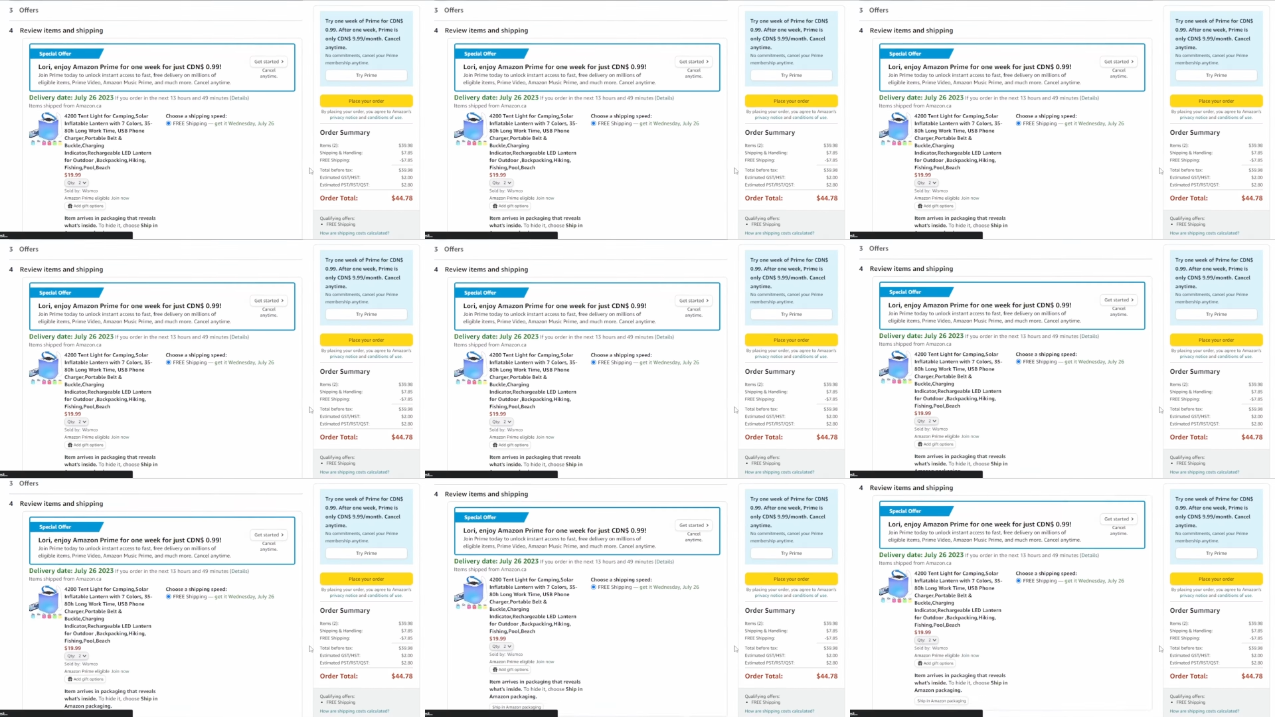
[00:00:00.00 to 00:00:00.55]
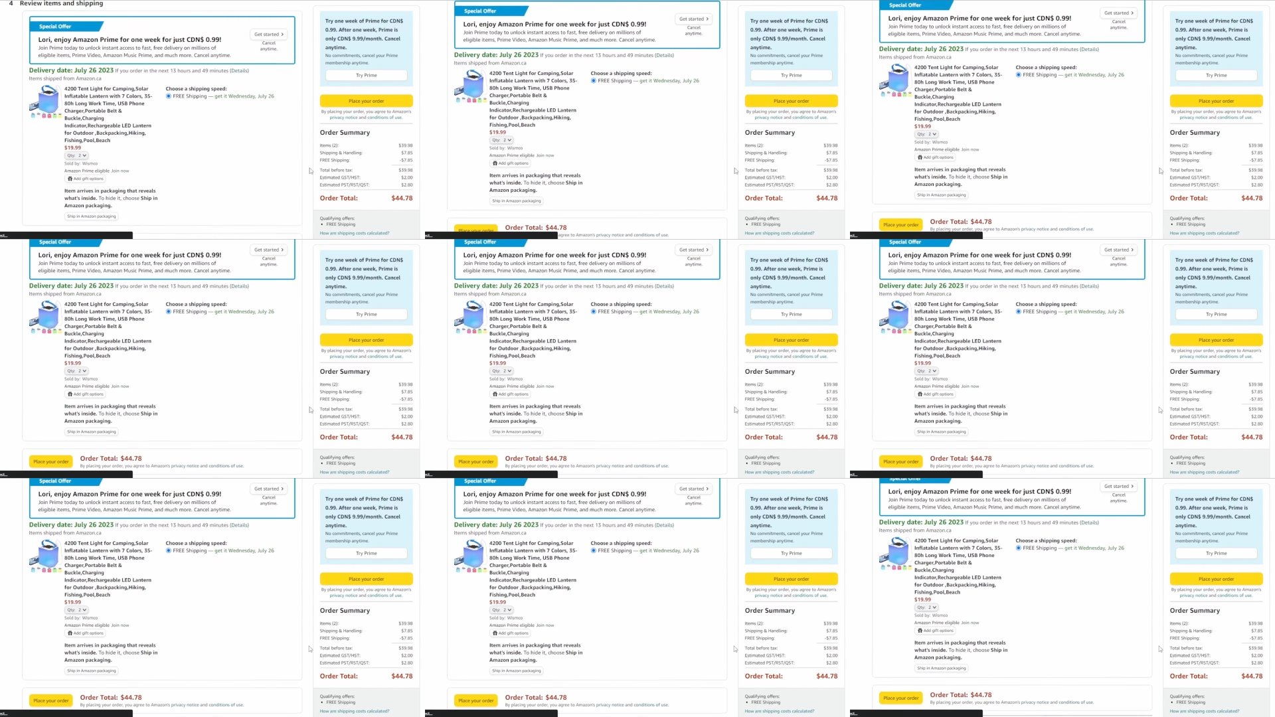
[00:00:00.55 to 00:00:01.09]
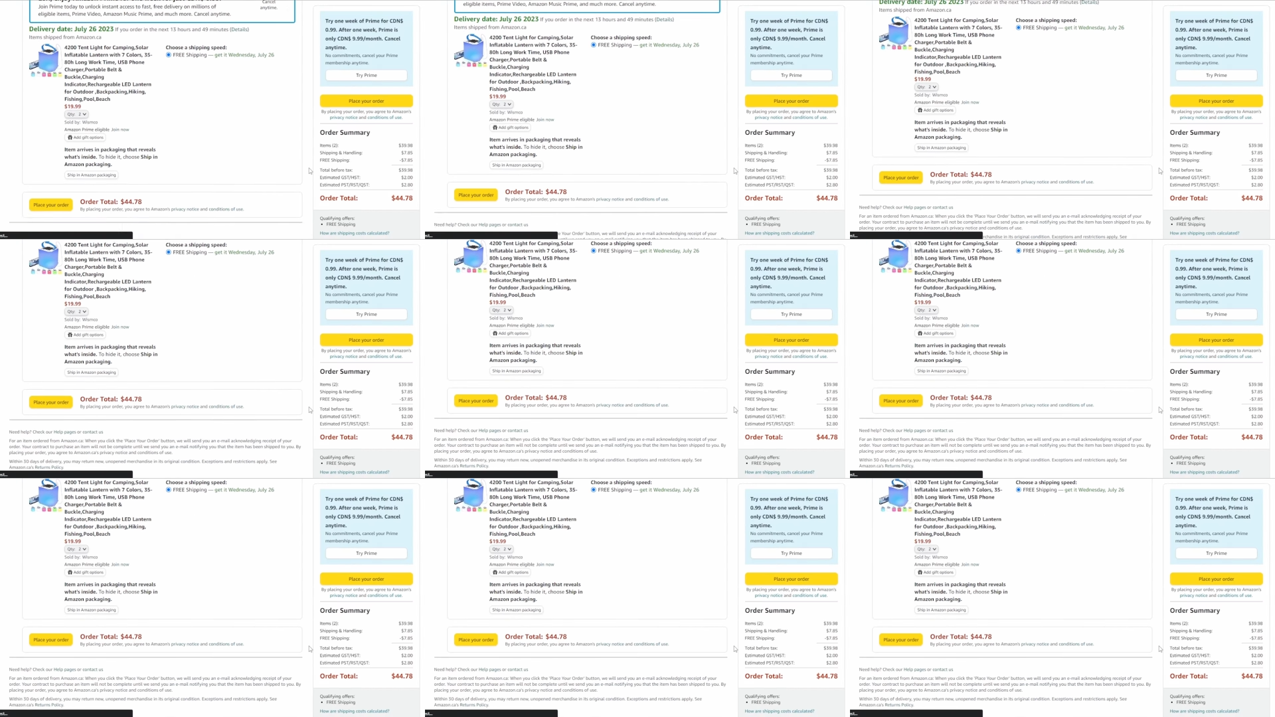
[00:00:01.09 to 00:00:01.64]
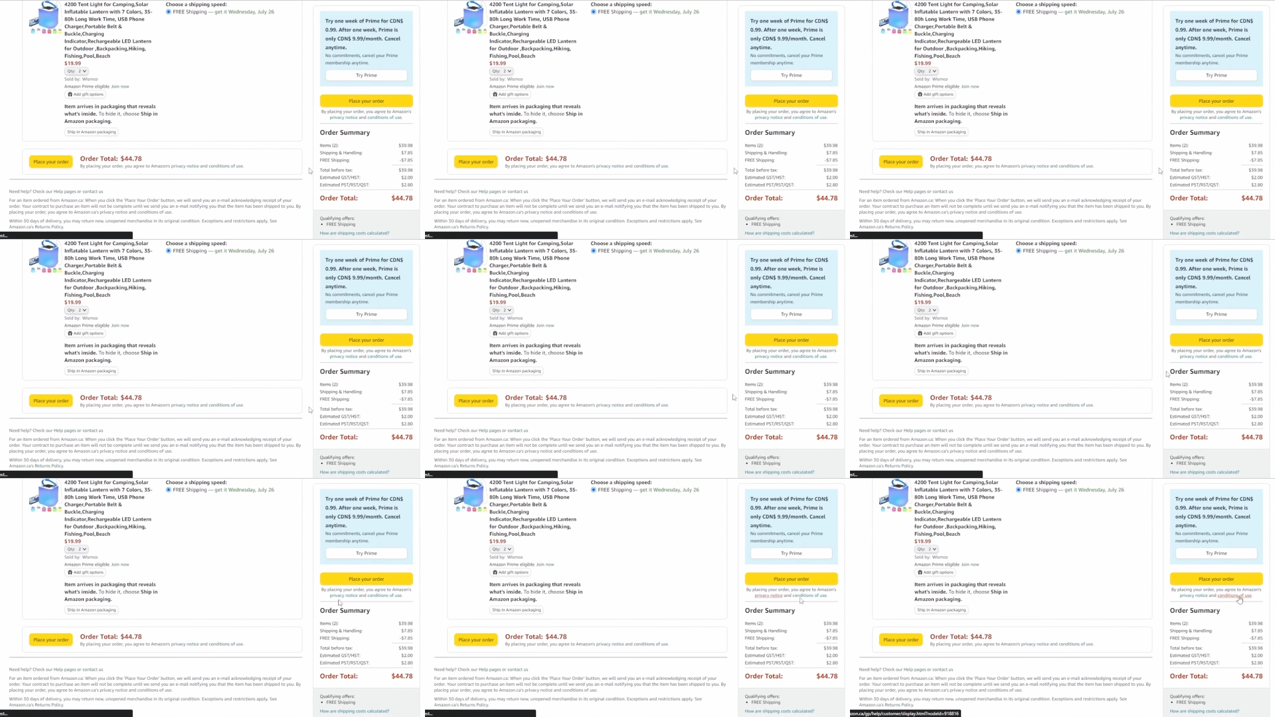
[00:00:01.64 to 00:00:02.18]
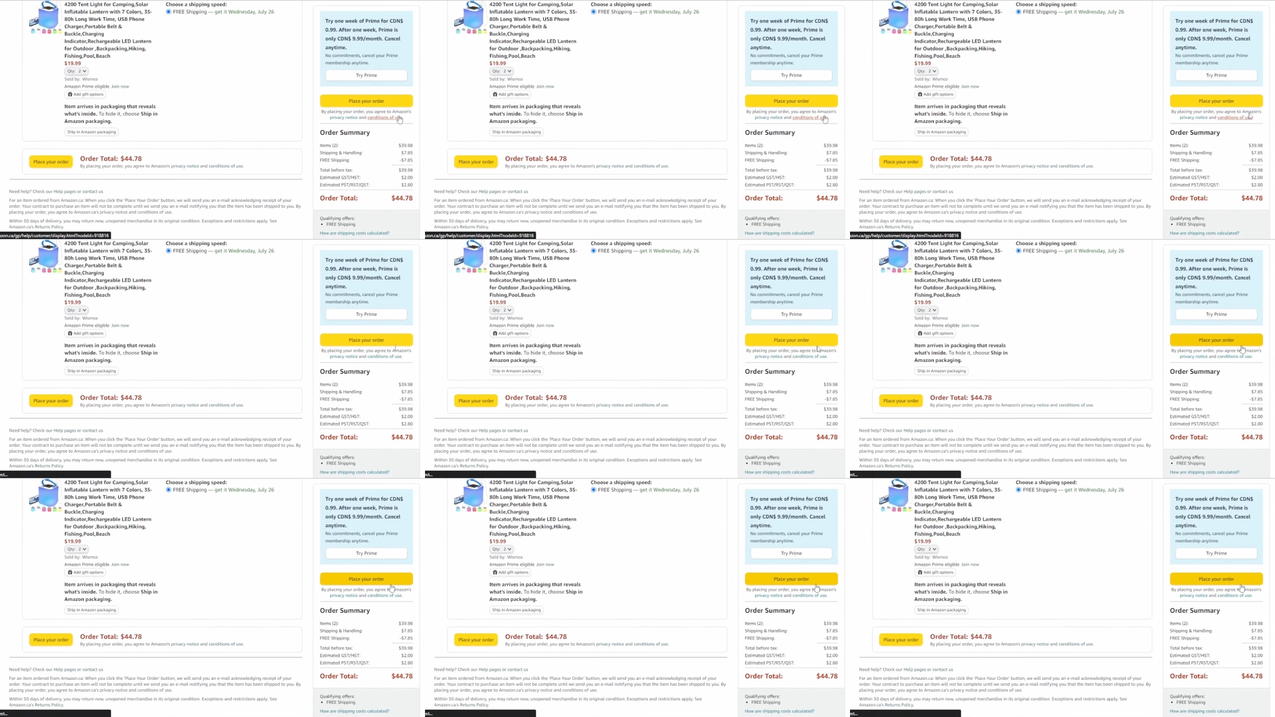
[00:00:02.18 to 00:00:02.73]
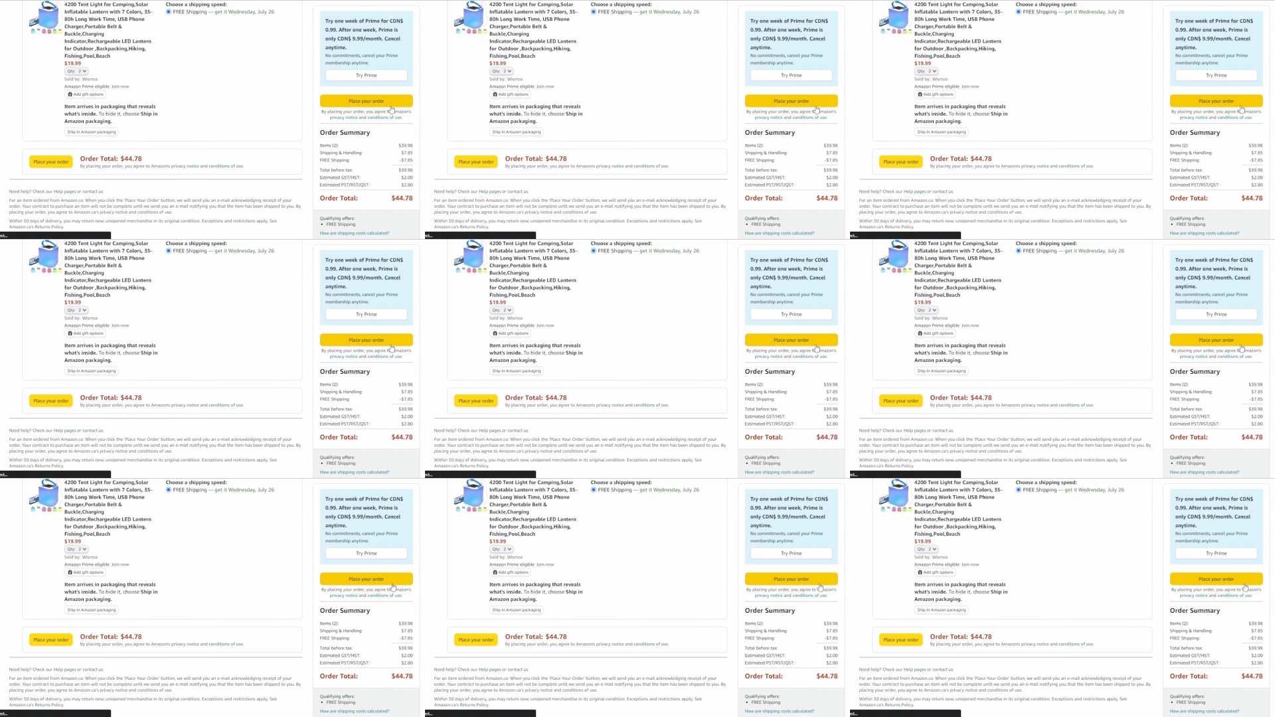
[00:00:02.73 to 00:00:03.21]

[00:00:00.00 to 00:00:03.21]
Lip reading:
(no speaker visible)